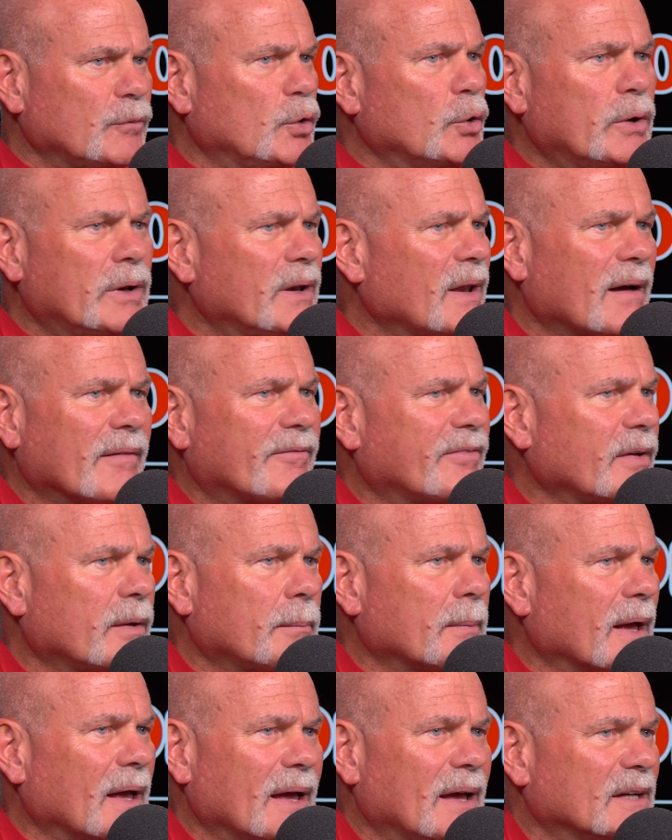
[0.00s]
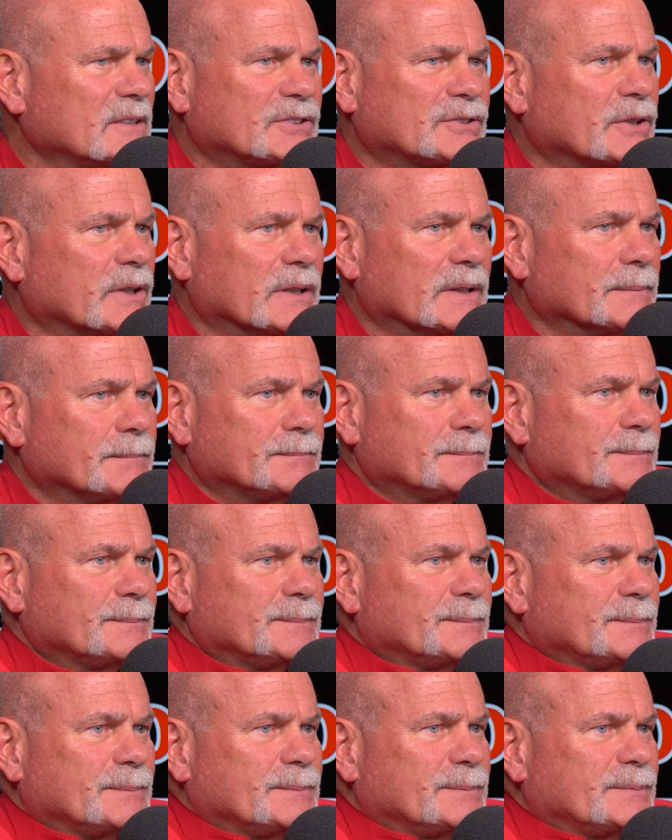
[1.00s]
You did not film an extra
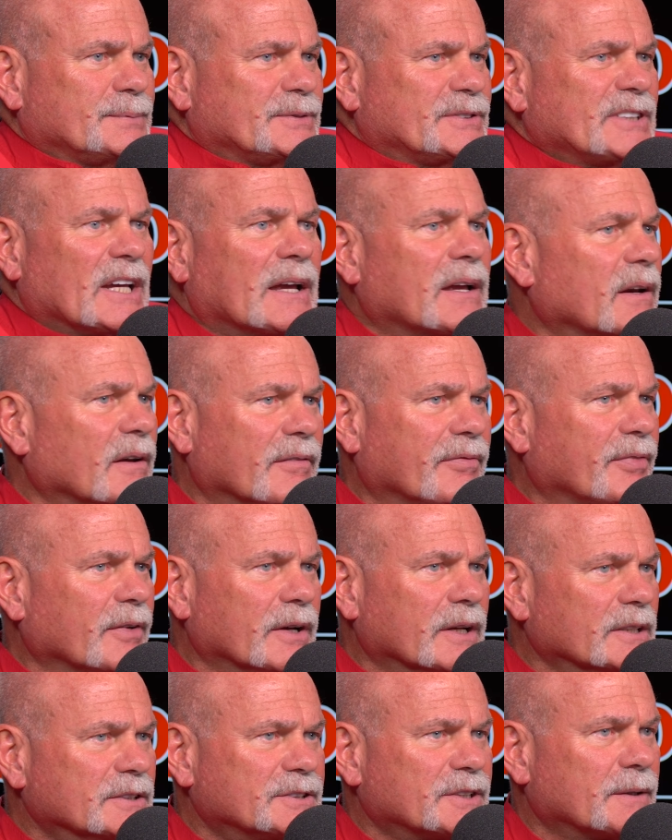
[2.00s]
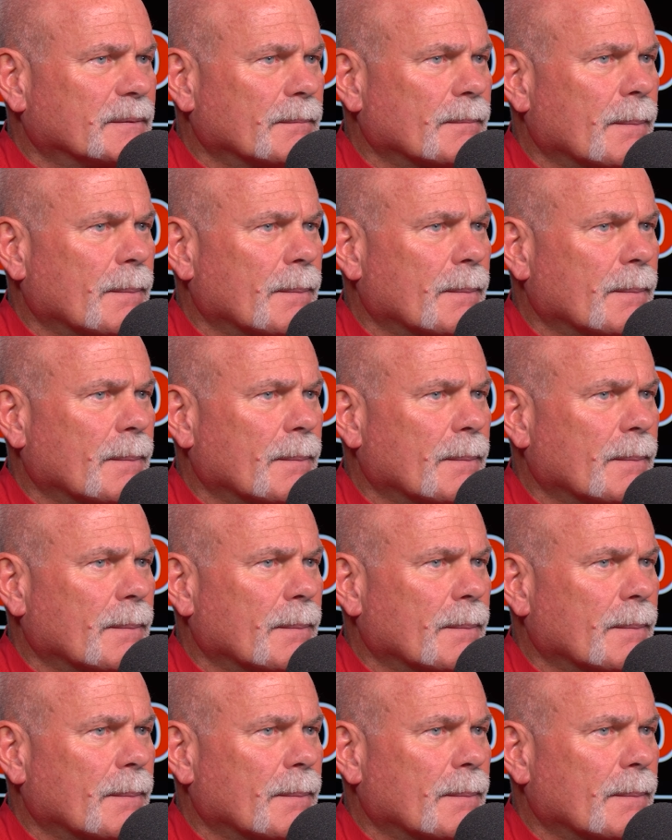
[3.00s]
second of footage.